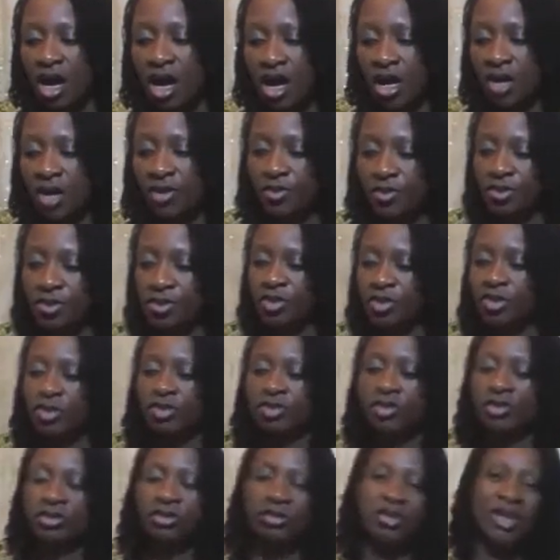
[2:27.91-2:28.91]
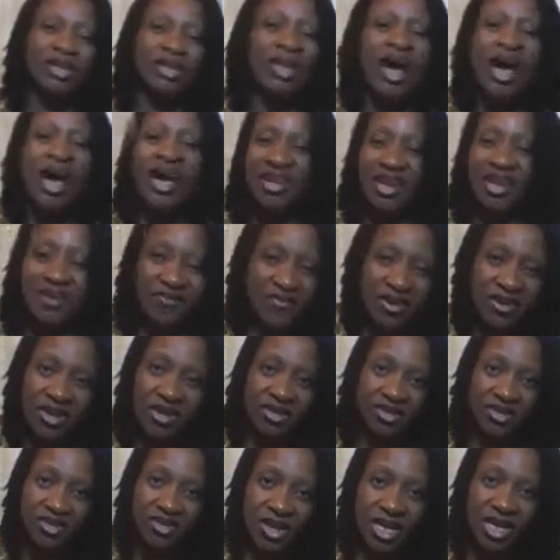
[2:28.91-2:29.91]
I never
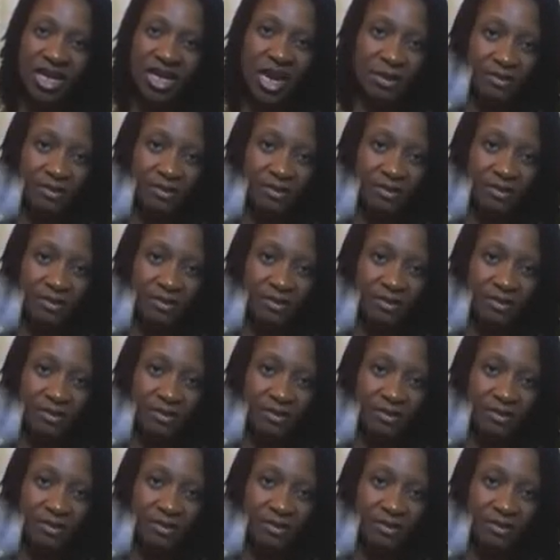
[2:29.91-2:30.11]
really.